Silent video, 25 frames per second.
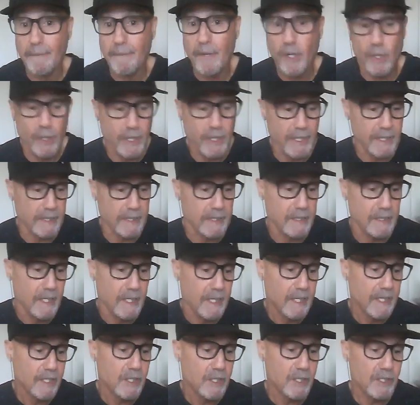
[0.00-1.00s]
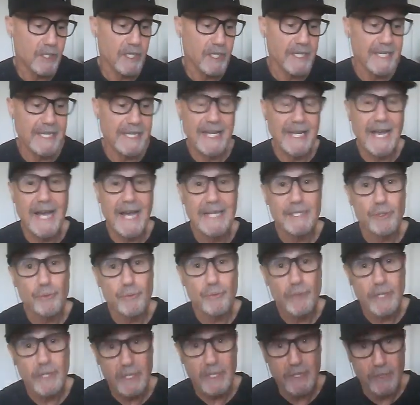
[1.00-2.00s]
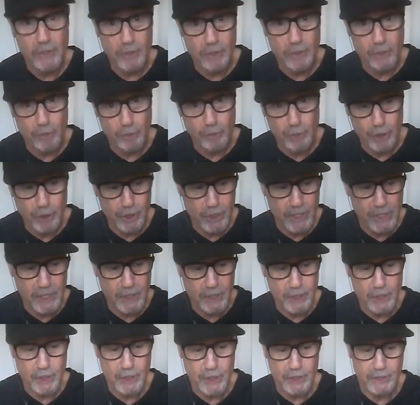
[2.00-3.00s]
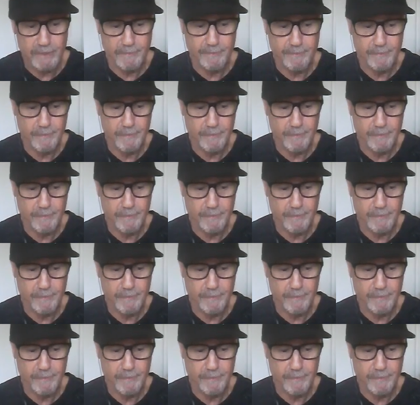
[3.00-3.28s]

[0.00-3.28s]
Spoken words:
American Psychiatric Association.